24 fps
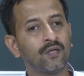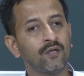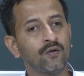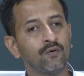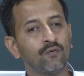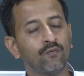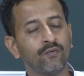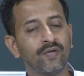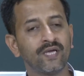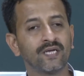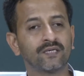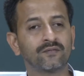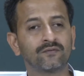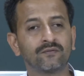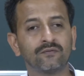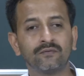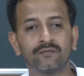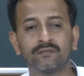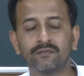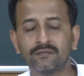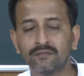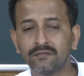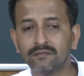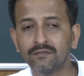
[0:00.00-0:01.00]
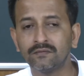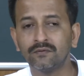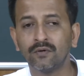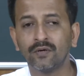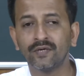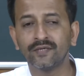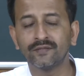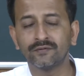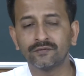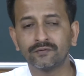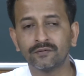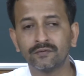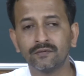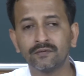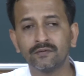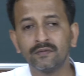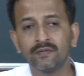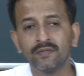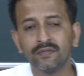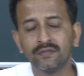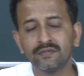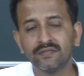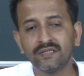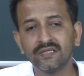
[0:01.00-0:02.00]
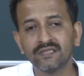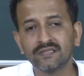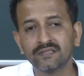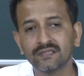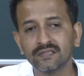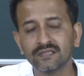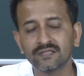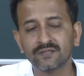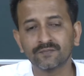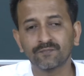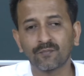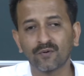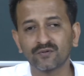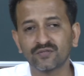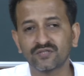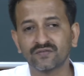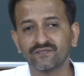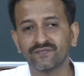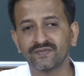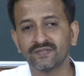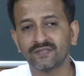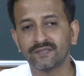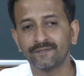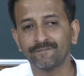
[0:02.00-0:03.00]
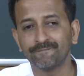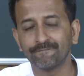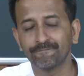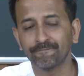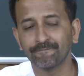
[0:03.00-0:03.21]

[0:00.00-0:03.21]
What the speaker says: we are going to discuss positivism